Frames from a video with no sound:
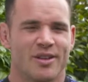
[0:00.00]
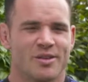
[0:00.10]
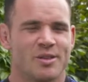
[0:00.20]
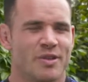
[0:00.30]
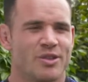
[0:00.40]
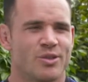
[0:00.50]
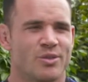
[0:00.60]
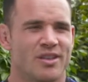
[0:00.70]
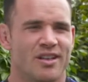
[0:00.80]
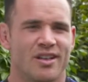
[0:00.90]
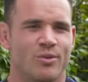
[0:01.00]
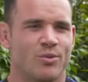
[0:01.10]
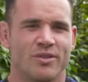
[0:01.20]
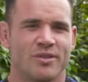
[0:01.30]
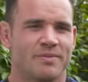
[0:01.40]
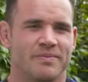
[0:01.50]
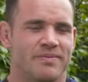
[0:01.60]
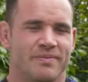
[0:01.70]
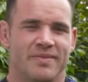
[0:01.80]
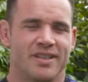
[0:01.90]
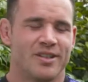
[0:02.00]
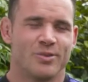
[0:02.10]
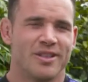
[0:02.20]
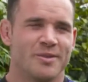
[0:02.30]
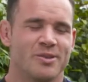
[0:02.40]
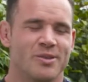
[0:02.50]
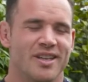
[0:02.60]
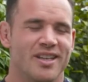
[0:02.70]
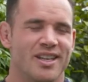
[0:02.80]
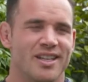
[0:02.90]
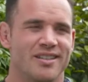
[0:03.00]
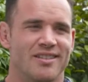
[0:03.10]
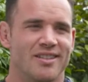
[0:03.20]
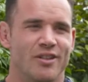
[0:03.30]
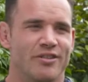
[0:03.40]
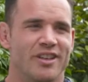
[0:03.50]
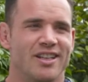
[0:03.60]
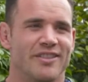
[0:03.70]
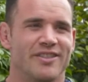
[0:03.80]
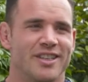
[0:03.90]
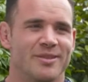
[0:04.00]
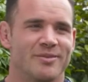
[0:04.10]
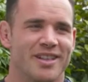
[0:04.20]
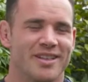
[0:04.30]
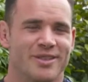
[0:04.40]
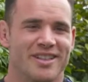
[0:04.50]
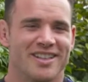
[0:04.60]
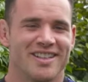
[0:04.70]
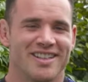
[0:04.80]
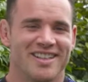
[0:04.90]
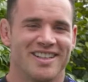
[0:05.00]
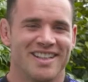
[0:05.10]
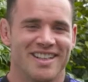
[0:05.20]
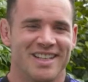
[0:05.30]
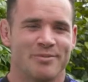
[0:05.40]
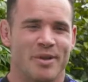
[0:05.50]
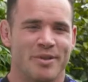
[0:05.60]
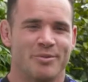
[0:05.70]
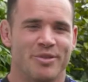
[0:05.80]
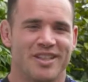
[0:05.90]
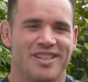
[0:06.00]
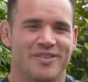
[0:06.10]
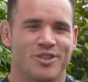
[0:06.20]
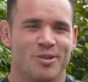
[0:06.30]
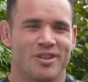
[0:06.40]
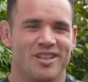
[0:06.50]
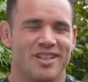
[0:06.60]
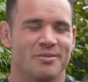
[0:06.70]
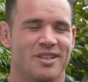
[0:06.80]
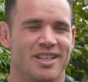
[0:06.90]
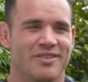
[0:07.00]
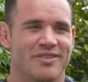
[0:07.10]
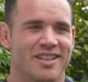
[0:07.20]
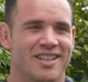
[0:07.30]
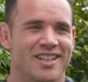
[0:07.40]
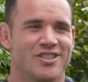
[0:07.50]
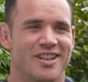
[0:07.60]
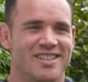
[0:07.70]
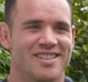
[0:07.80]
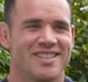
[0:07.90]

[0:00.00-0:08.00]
They were special. I wore them, man, I wore them until they had no feet left in them. They were... Mum had a pretty tough job trying to get them clean for the next training